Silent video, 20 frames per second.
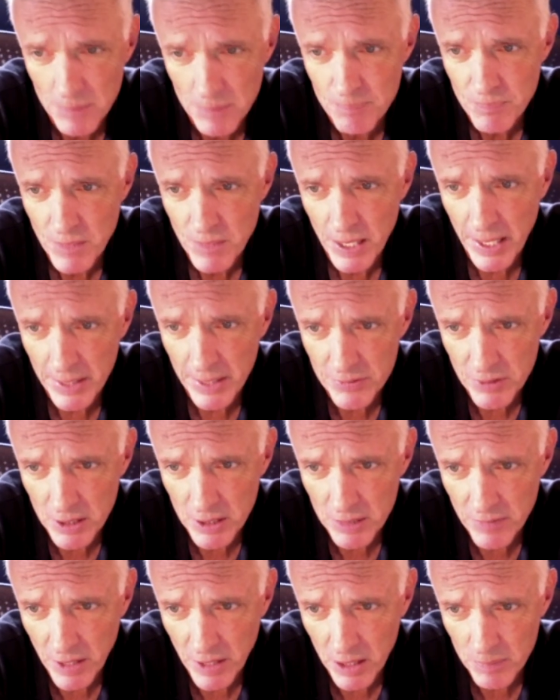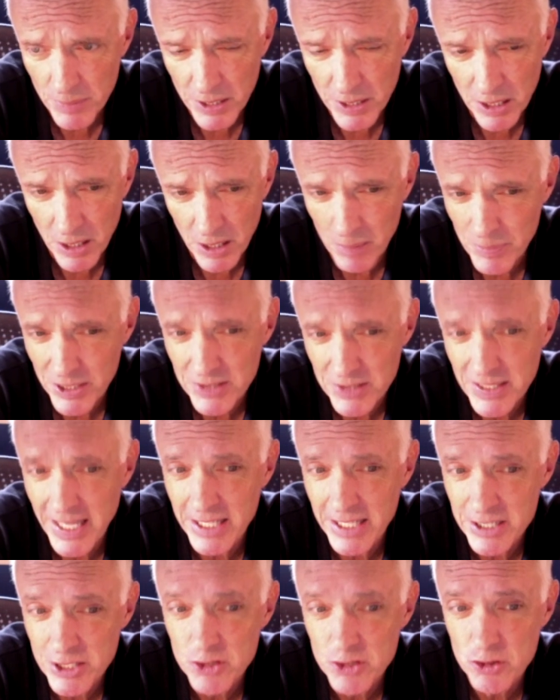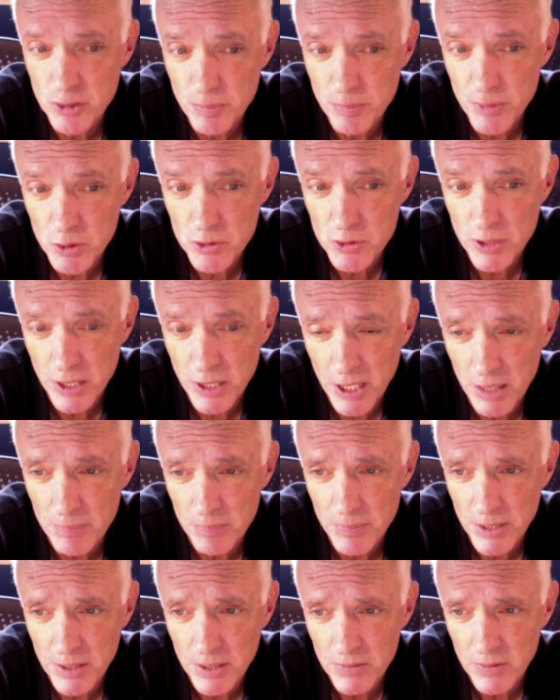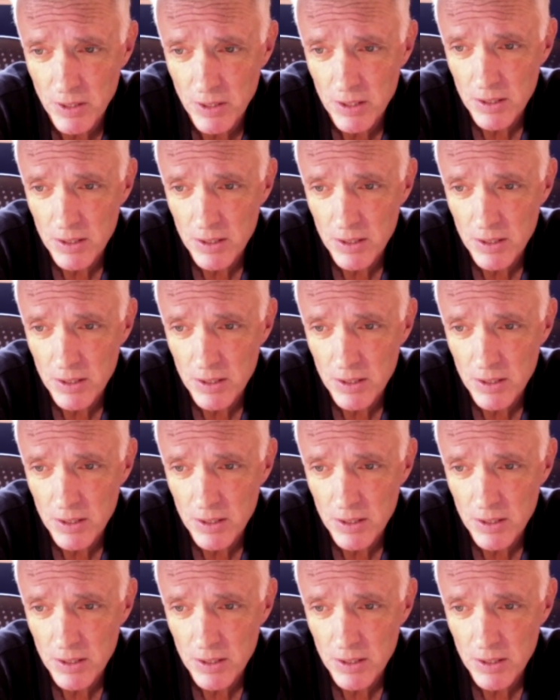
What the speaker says: assay developing companies and distribution companies